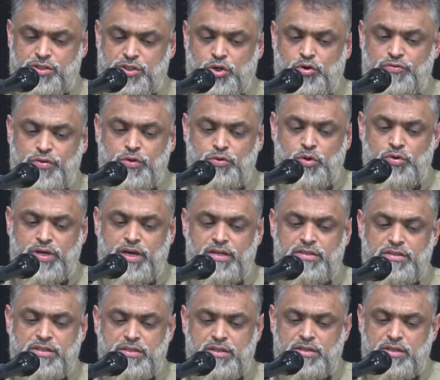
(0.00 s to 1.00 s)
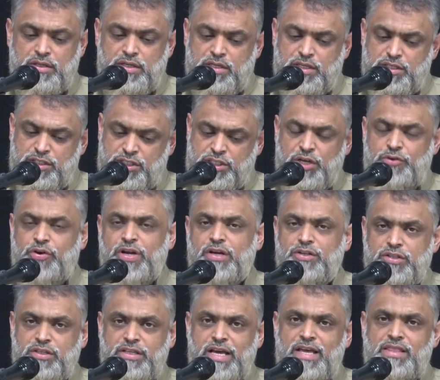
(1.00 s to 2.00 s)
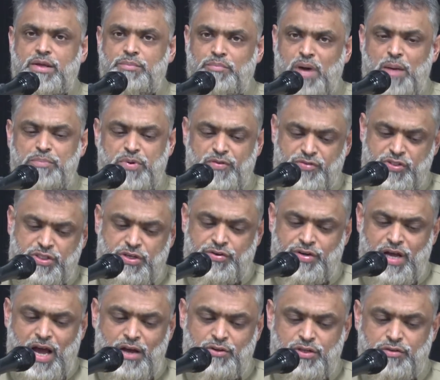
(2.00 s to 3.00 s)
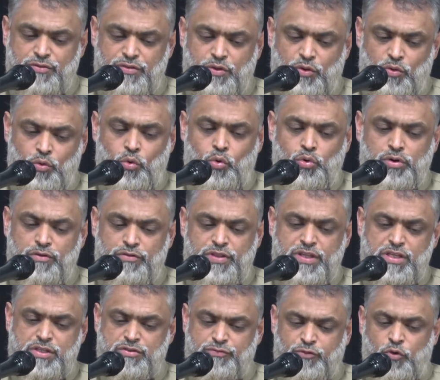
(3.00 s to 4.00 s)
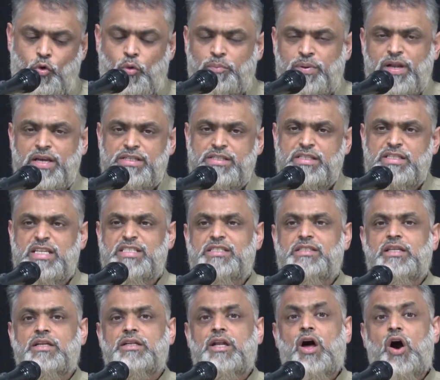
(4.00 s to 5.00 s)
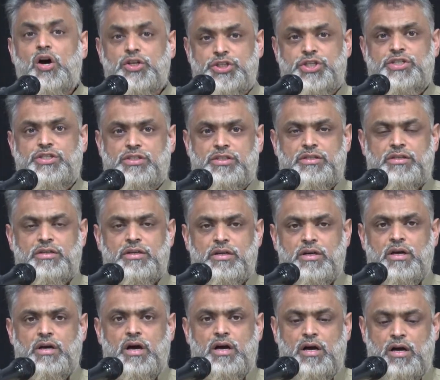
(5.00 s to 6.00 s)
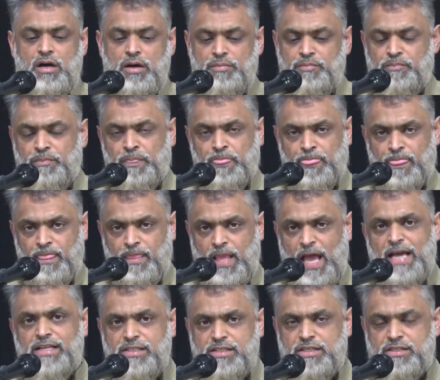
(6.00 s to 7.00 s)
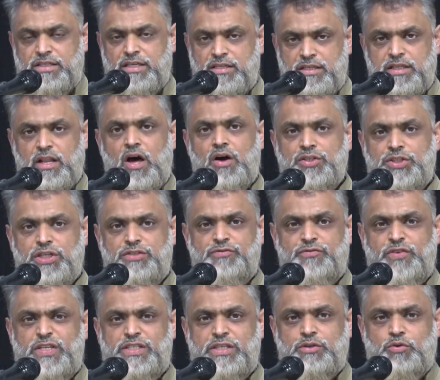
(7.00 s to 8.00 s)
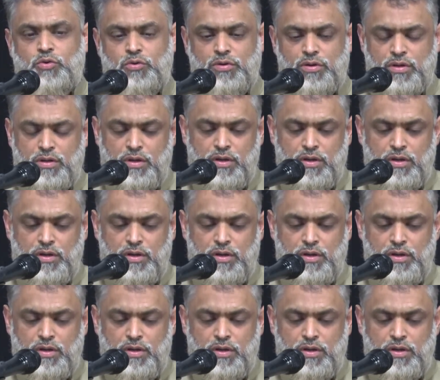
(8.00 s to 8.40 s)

So if you look at Syria today, the map of Syria, out of all of these four places, it's the largest entity, largest physical